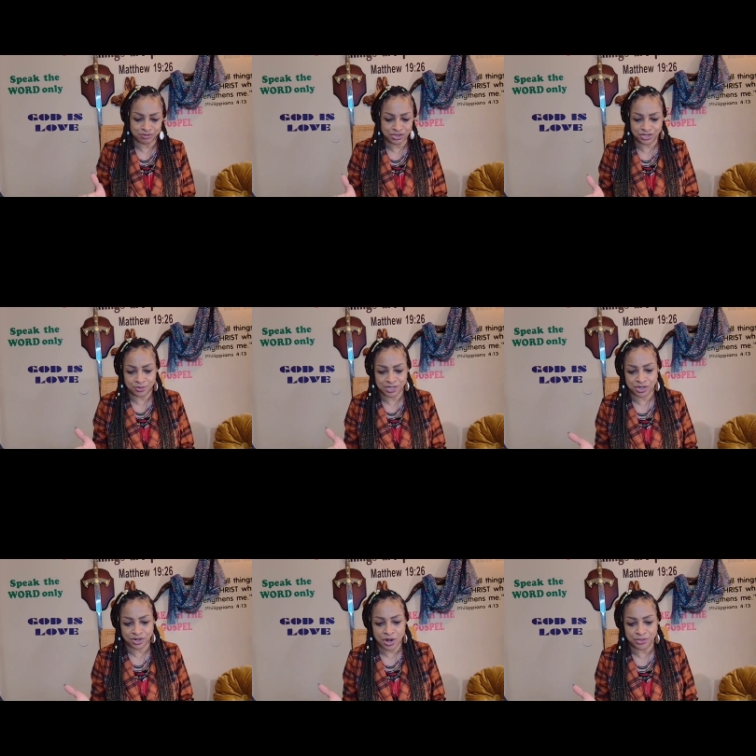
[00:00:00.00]
comes to you
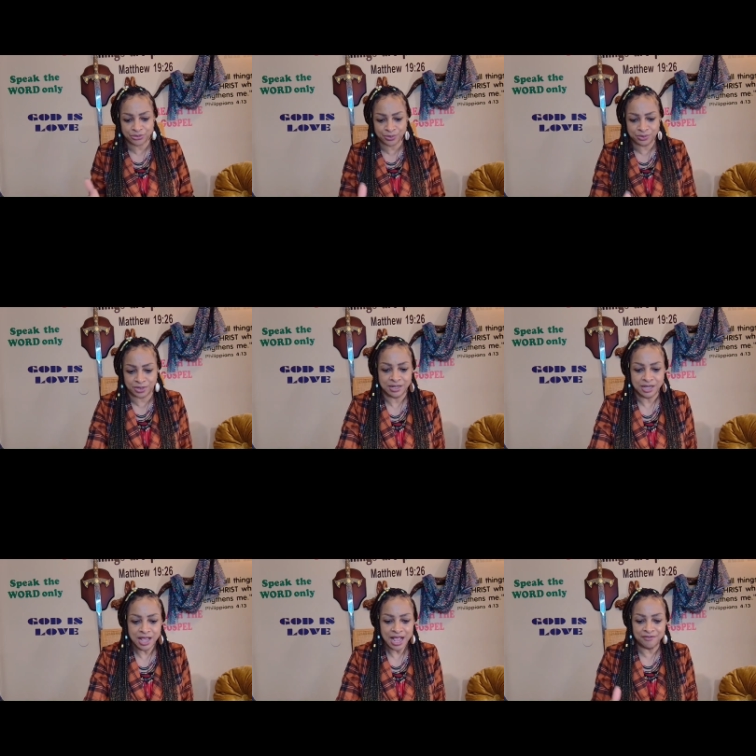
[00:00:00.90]
as you're going through it.
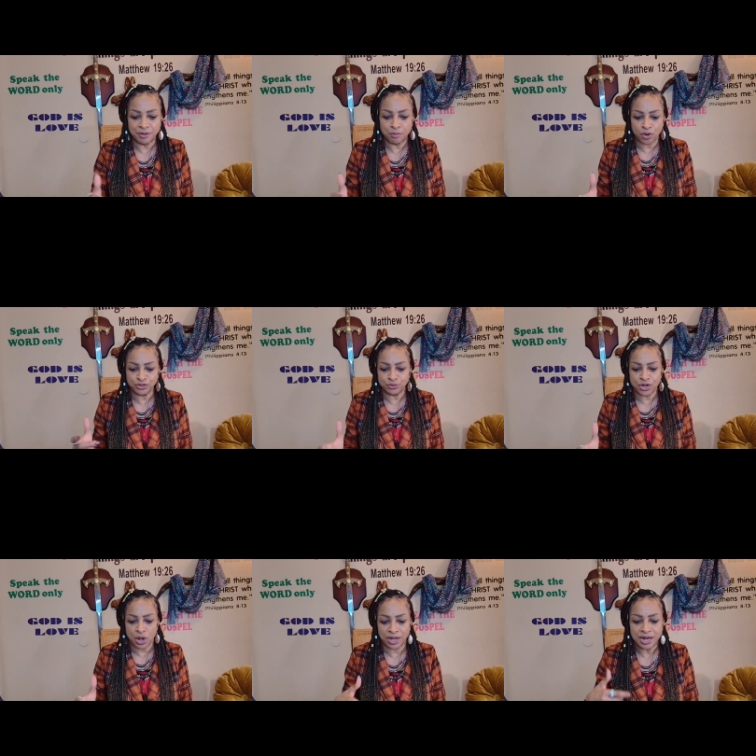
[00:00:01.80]
And the more you
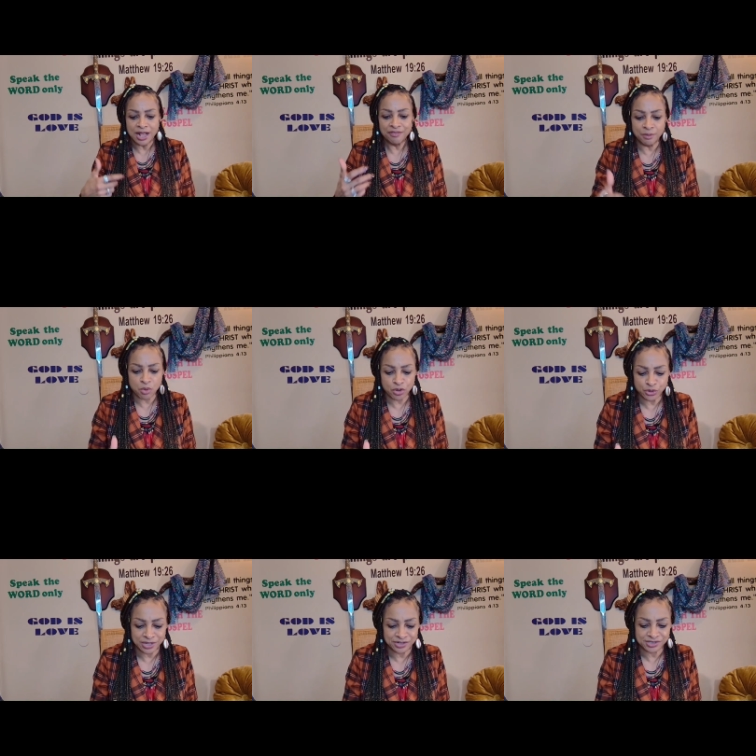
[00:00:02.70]
know it, the more
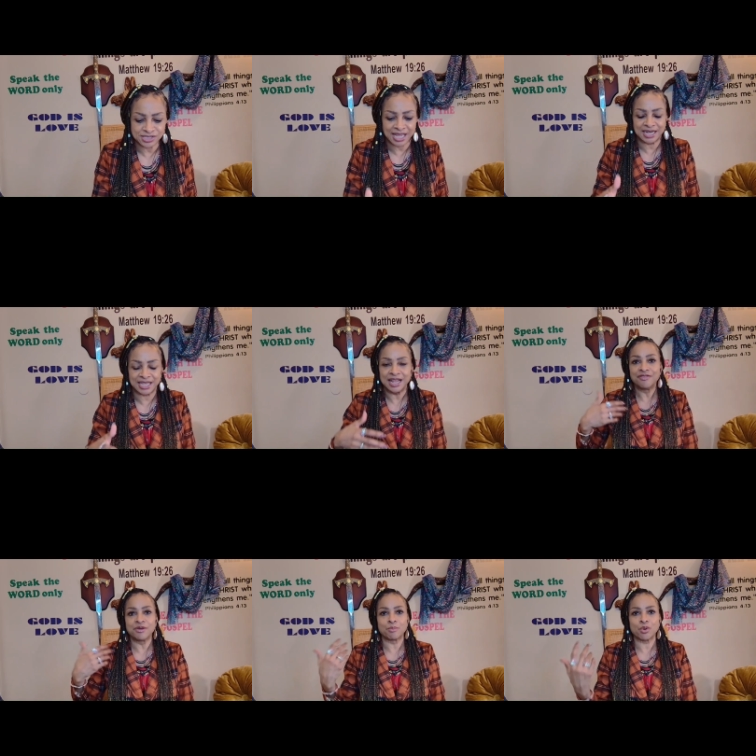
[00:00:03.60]
you understand it,
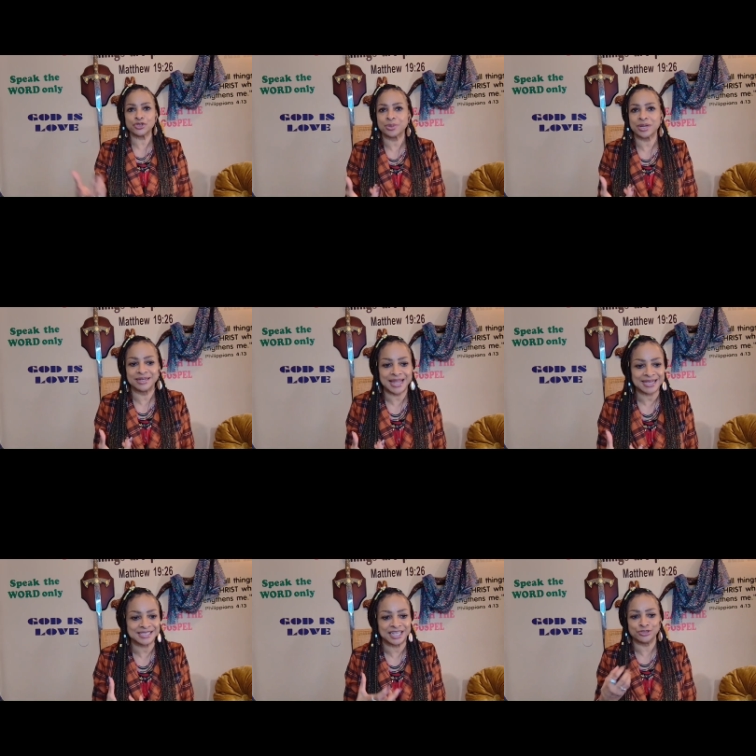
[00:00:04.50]
the more you
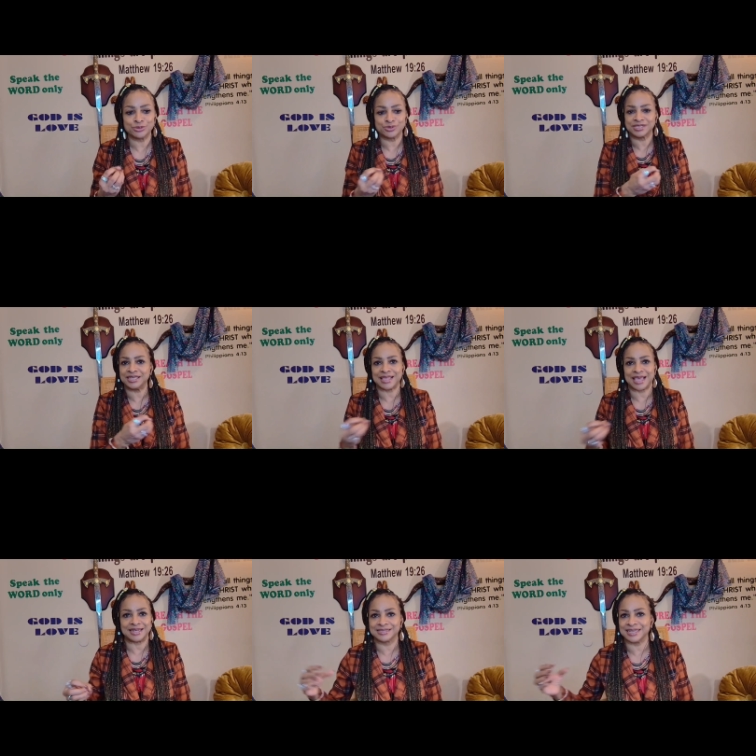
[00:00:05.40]
connect it, and you see
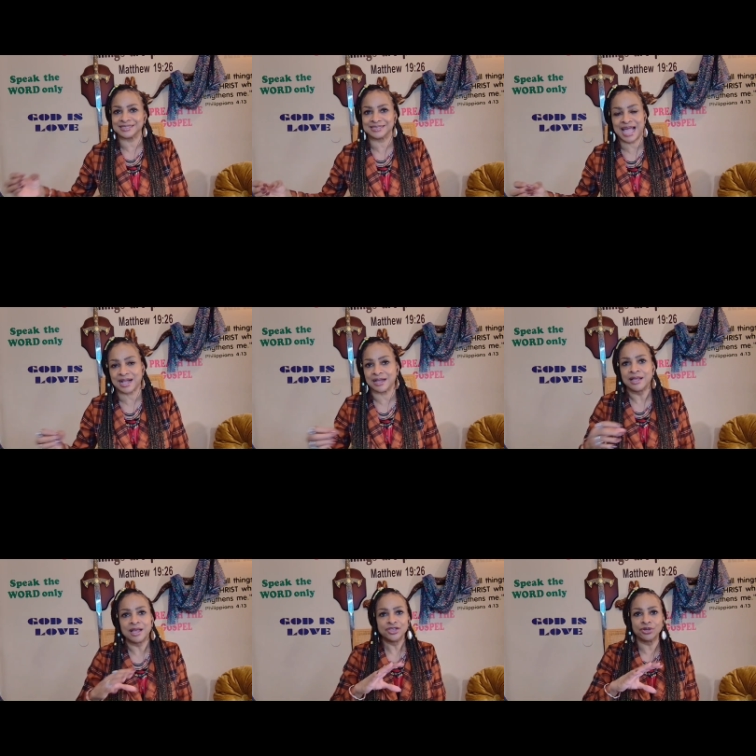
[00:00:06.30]
that it does not,
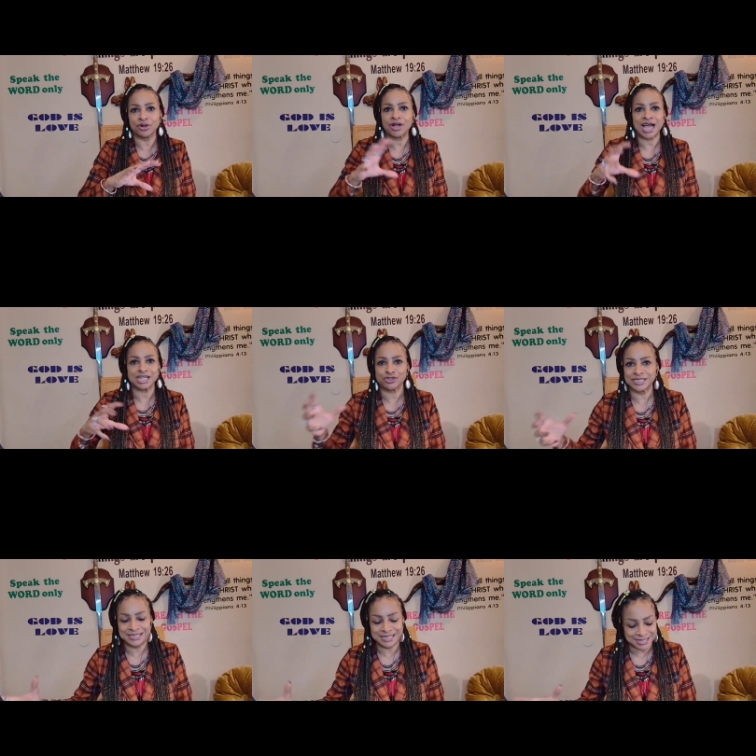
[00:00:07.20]

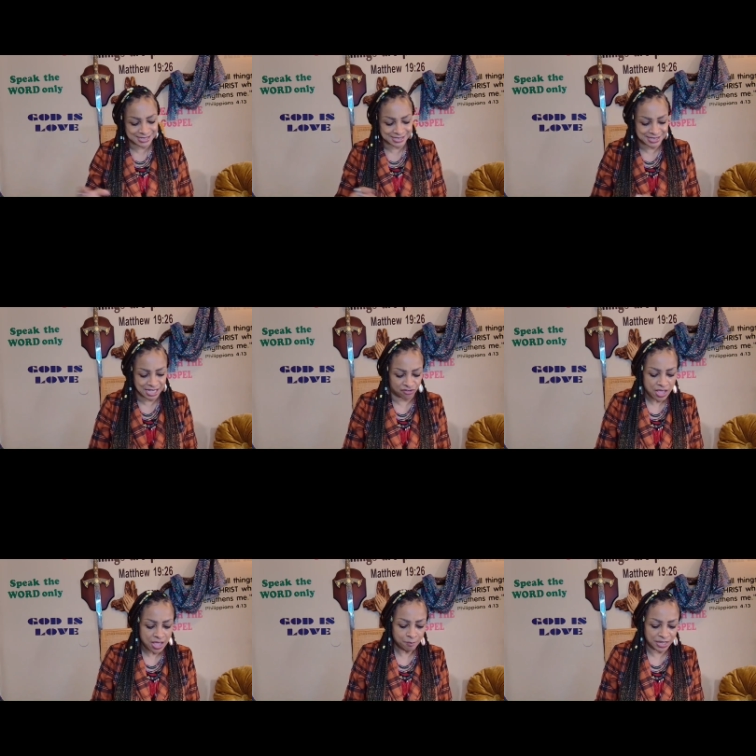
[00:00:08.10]
contradict
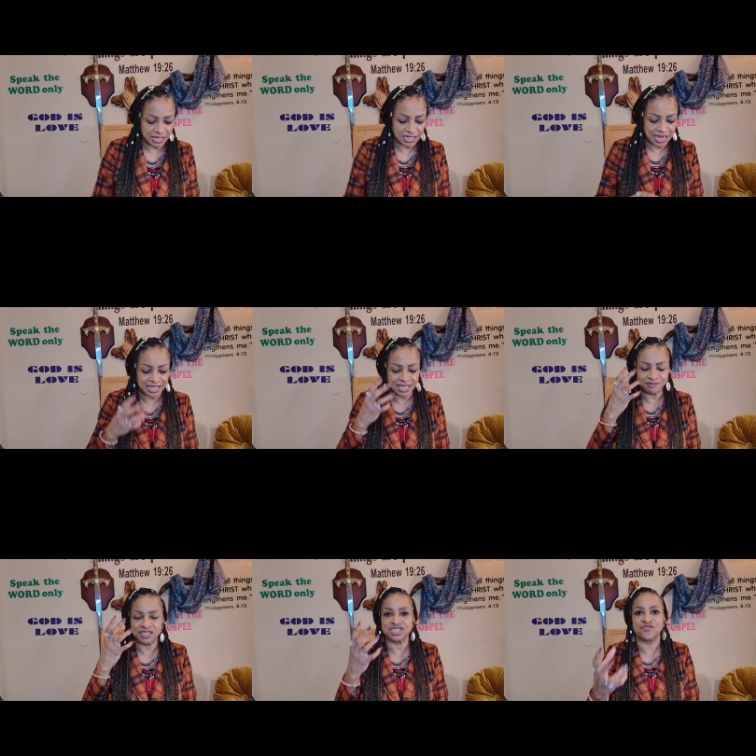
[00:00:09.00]
itself, but it
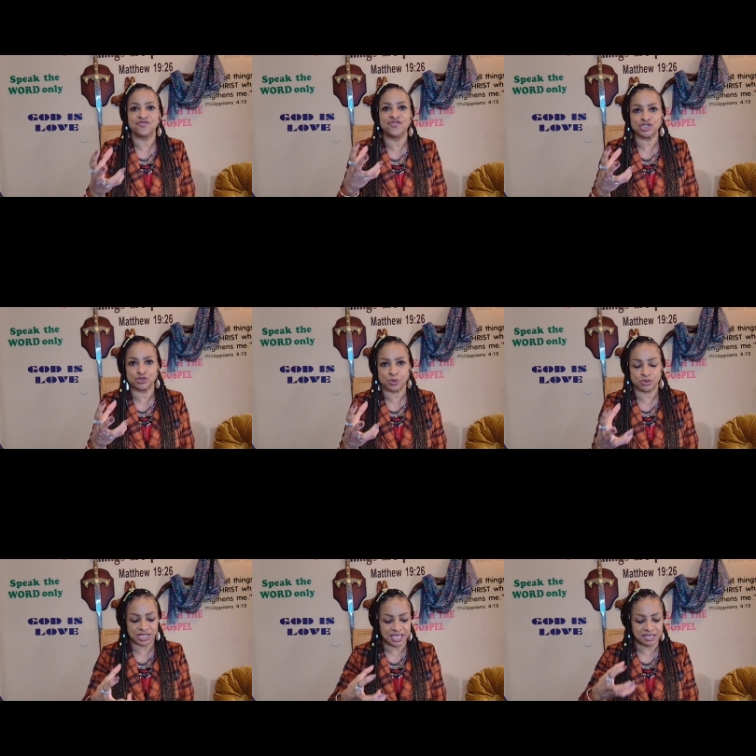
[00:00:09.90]
gives us
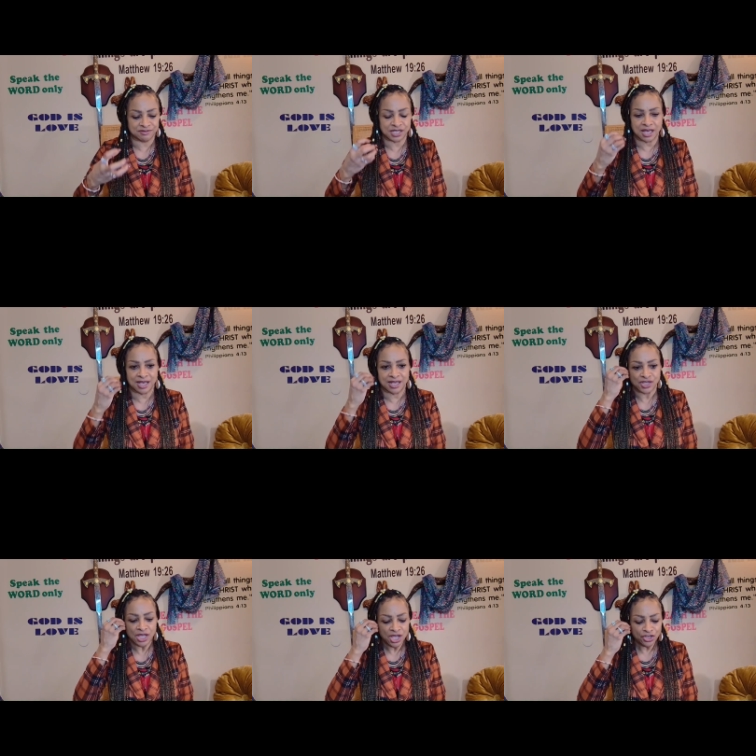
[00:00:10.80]
visuals. It gives
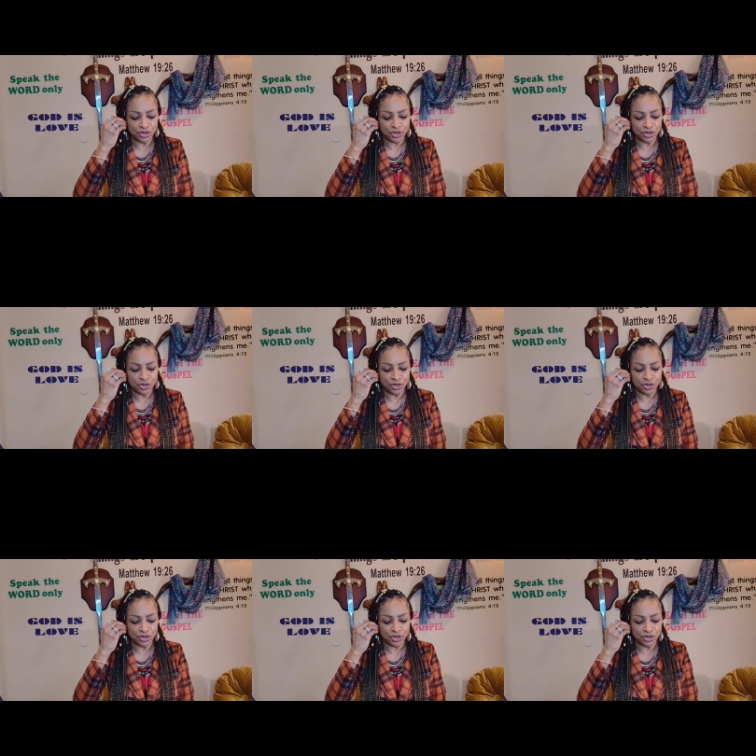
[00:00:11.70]
us,